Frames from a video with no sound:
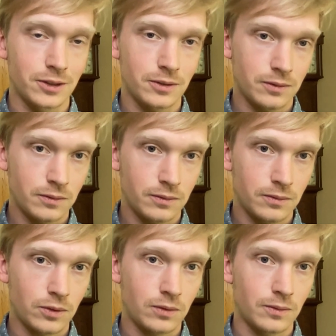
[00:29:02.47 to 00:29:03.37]
is
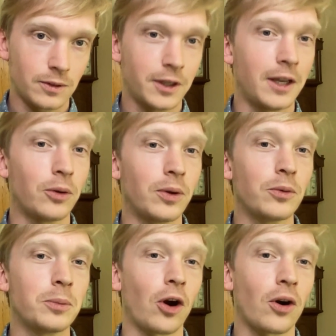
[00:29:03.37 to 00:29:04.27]
it,
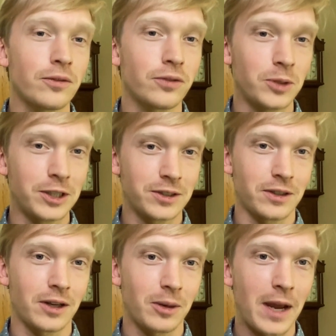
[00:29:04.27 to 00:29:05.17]
it, would be hard for me
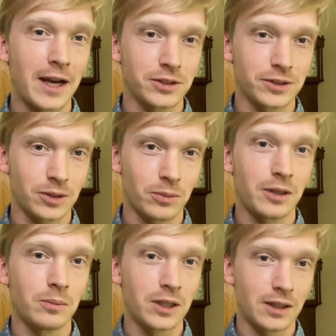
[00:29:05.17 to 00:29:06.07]
to imagine
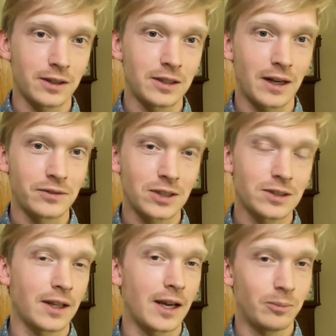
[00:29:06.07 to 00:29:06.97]
somebody immediately dives
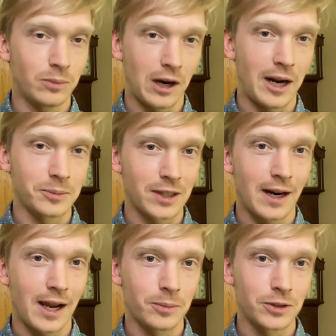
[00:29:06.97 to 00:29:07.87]
into that perhaps
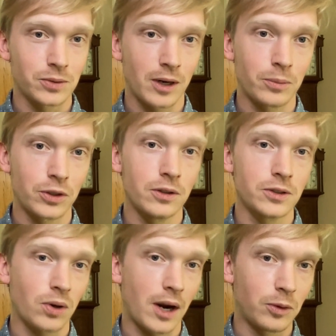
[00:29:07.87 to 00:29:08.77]
that happens right but you're
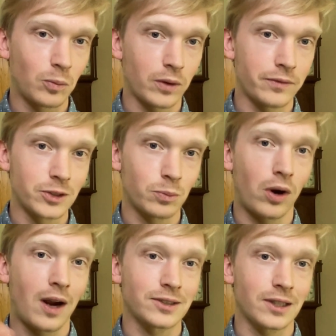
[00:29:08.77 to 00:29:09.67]
describing more of this
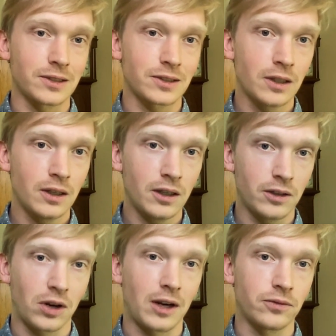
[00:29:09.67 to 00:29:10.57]
process
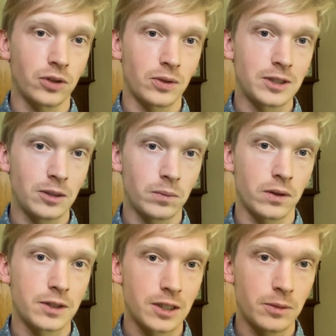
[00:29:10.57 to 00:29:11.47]
of kind of going
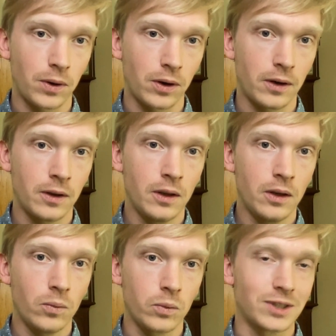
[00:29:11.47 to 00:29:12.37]
deeper and deeper
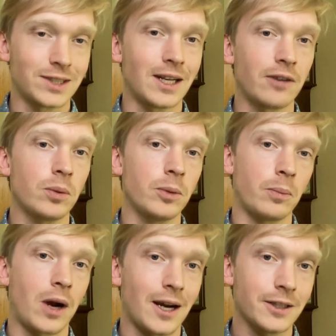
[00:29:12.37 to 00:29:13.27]
which has never
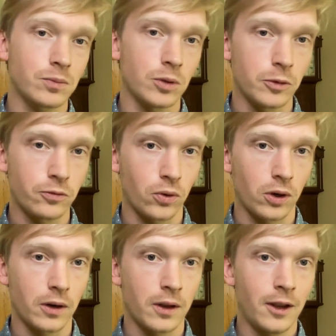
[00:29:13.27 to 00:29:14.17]
been possible
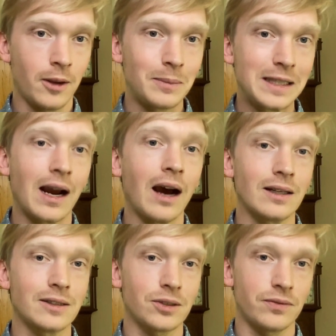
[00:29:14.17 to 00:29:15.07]
before
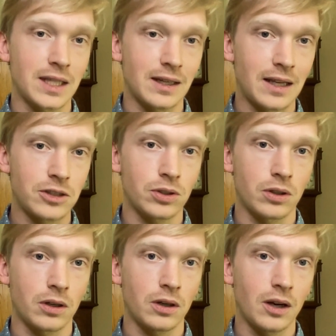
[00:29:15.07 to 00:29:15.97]
because of the
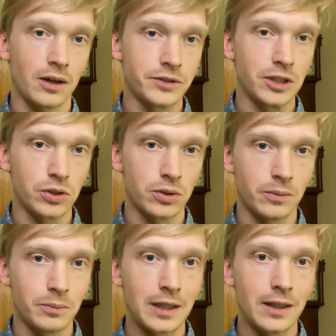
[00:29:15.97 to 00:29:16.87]
nature of
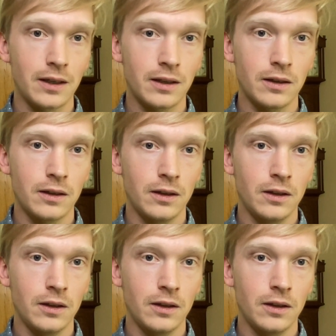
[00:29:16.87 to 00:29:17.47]
digital media